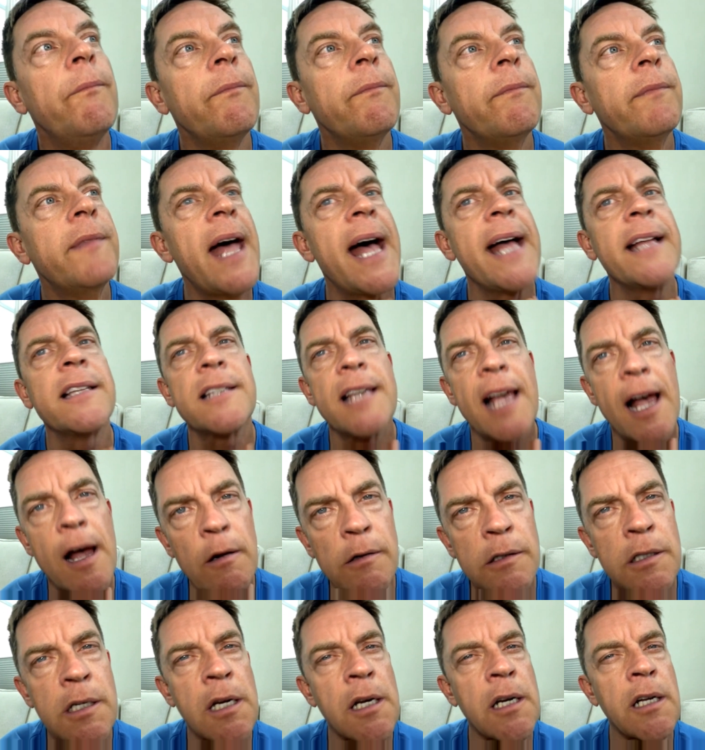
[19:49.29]
That's how
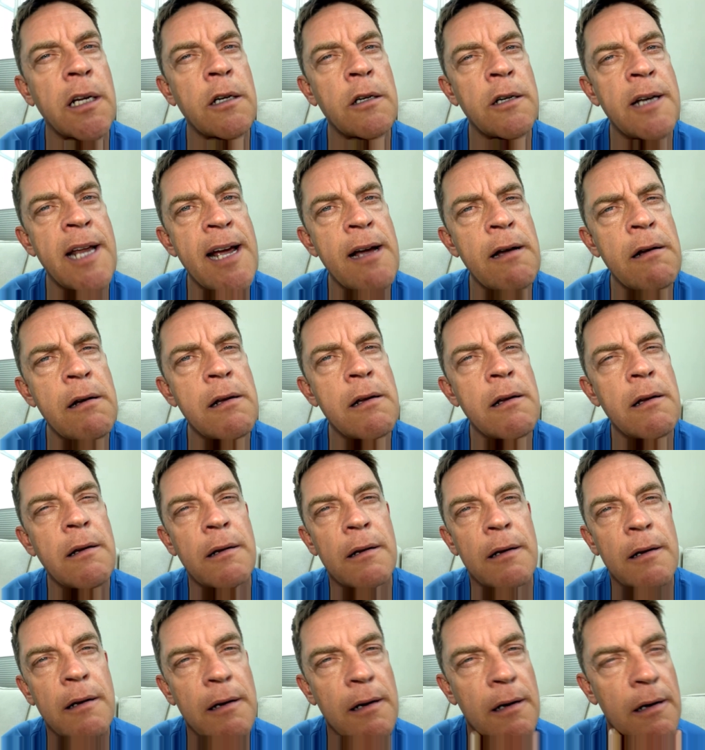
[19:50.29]
it's going to go down?
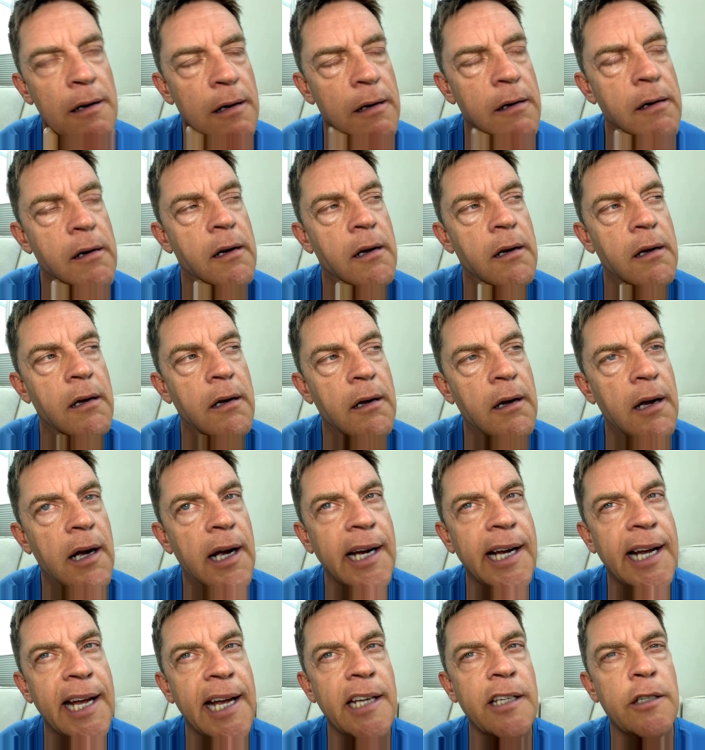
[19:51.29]
I
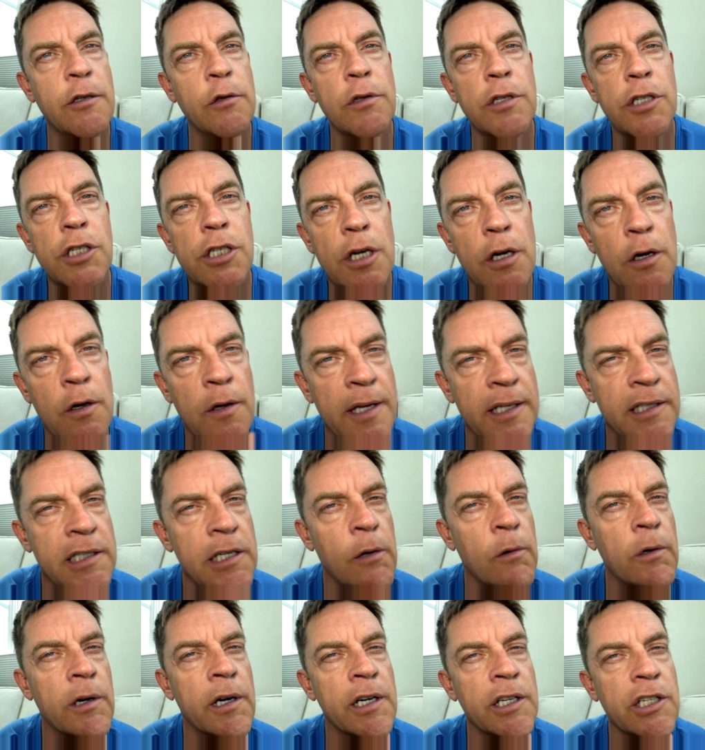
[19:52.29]
can't do the show. That's how
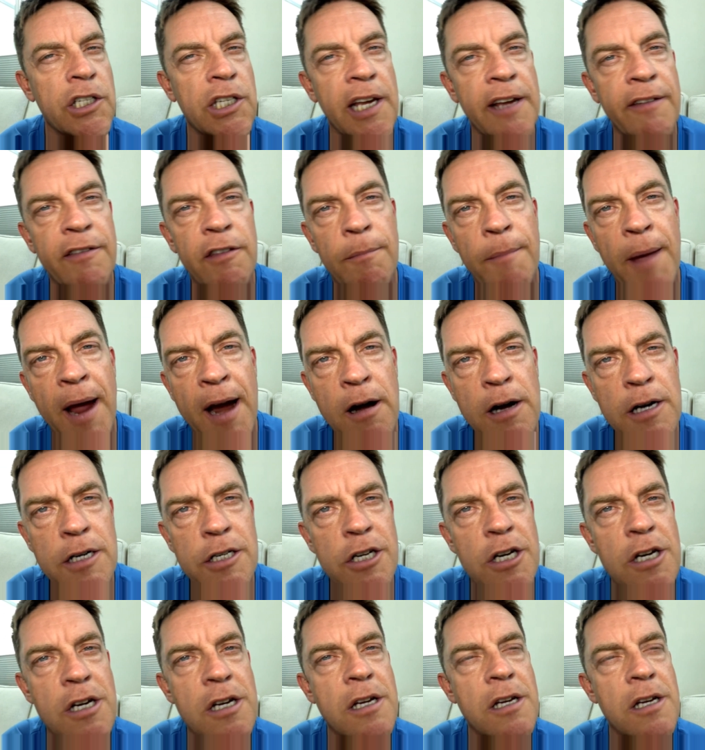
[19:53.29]
we're going to save the marriage?